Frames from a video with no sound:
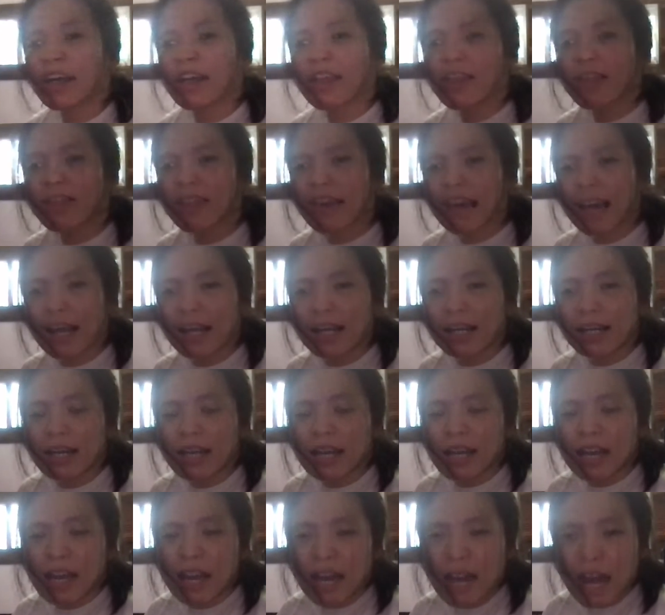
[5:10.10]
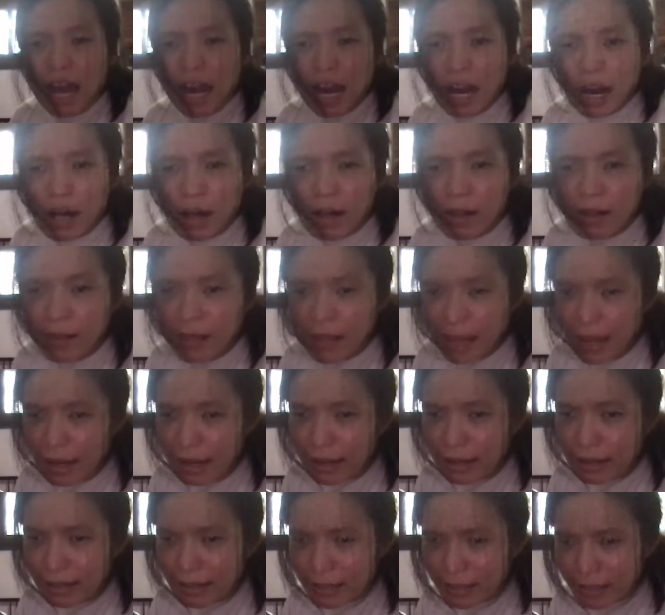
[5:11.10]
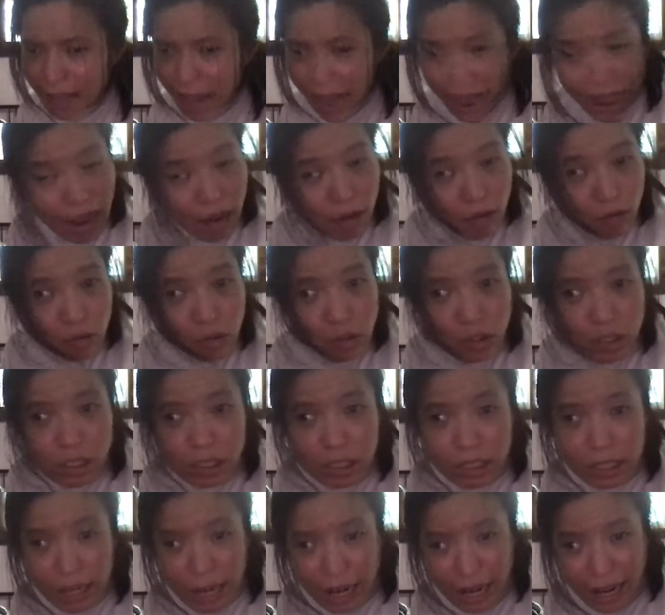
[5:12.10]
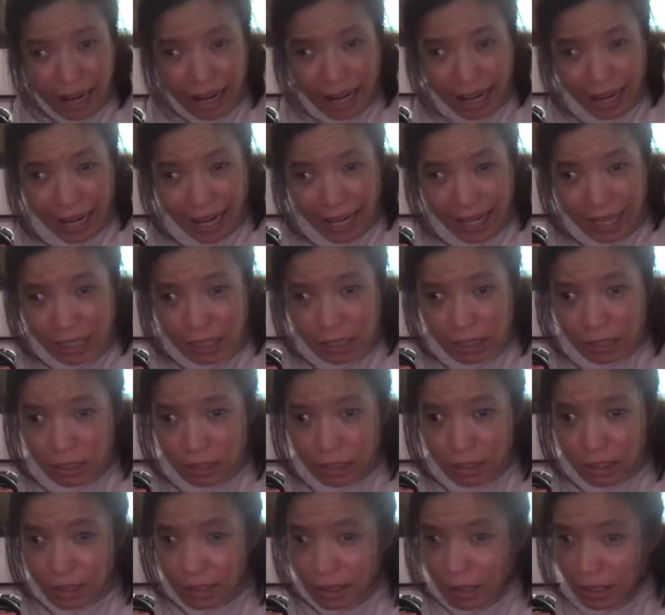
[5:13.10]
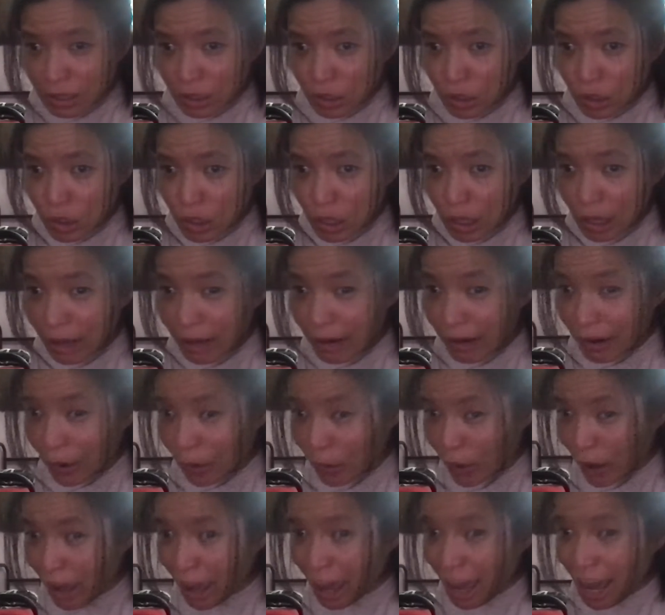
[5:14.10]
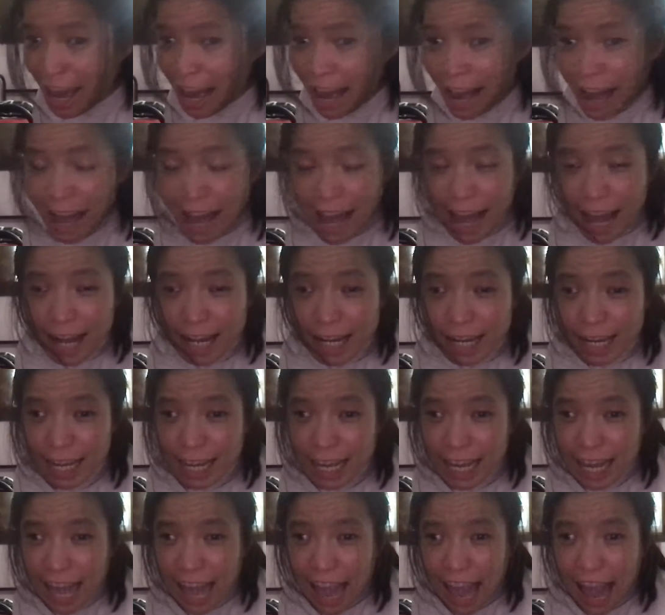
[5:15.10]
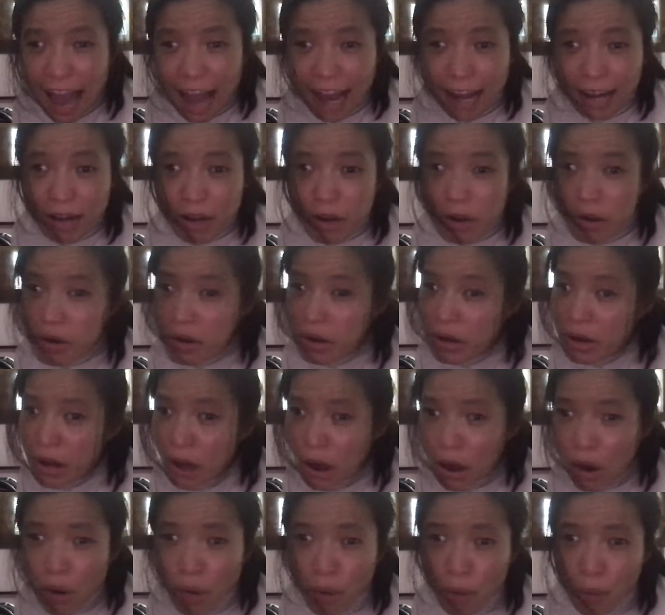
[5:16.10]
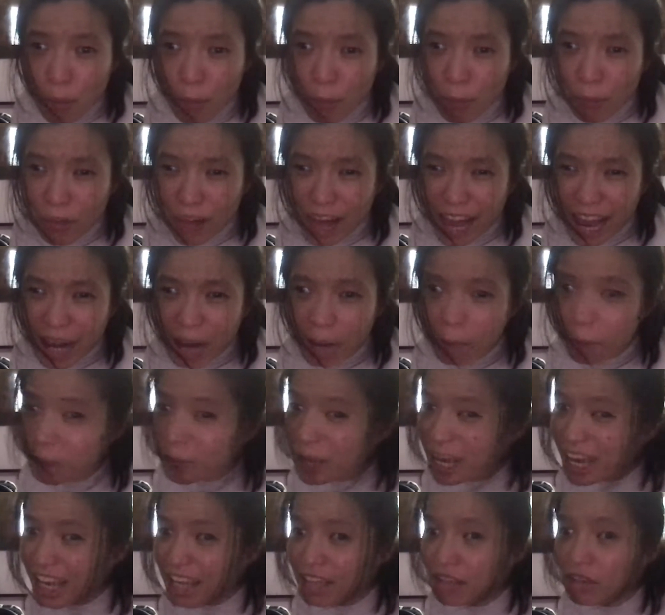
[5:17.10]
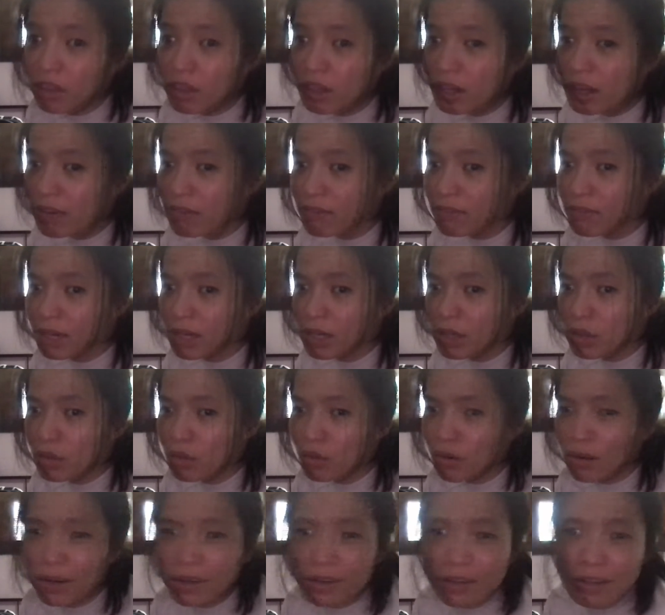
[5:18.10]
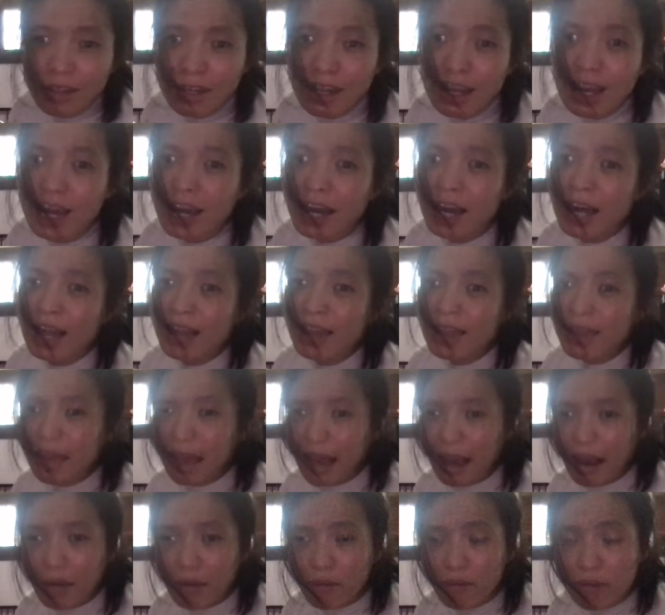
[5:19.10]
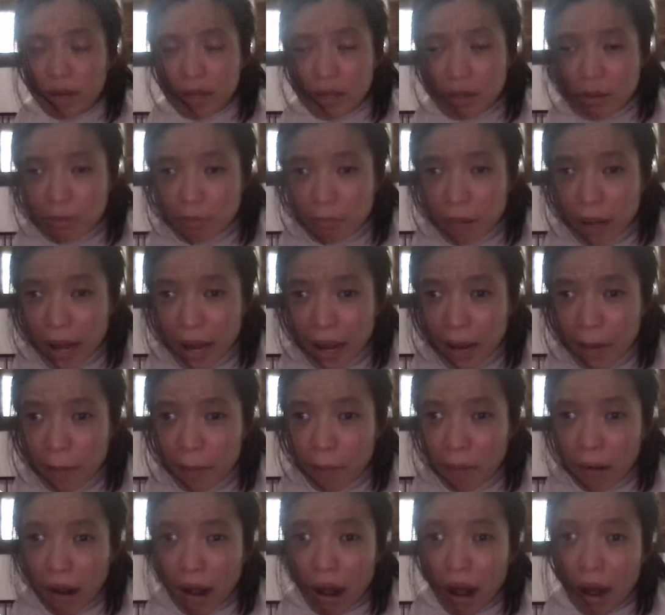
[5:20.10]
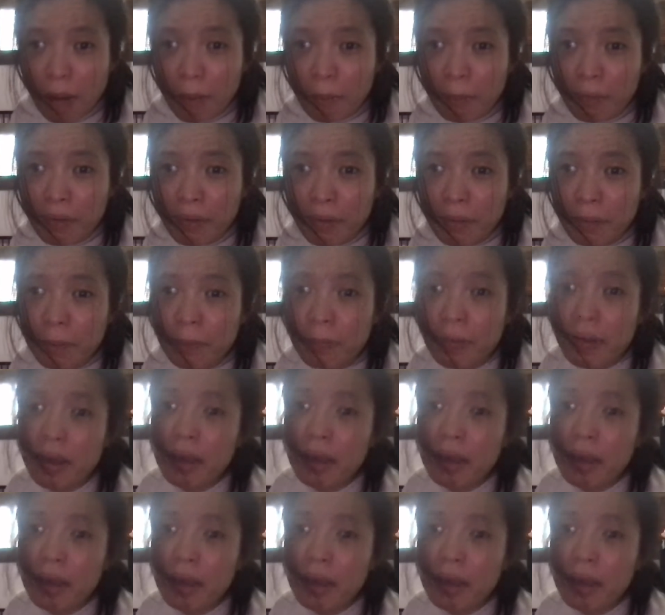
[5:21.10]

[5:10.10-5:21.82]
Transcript: that Klaus died in the show and he had no like main love interest. That was my problem